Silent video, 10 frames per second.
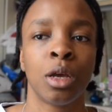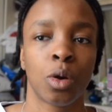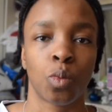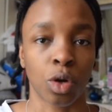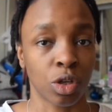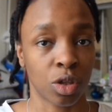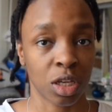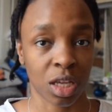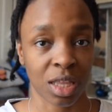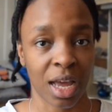What do you think
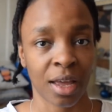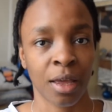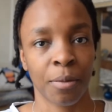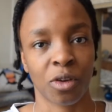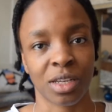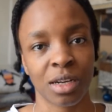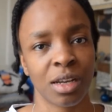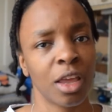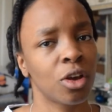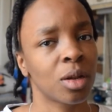of that? Because at the end of the day,
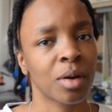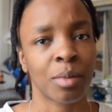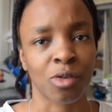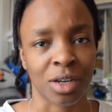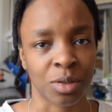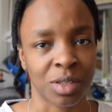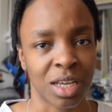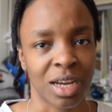you're going to become a graduate there,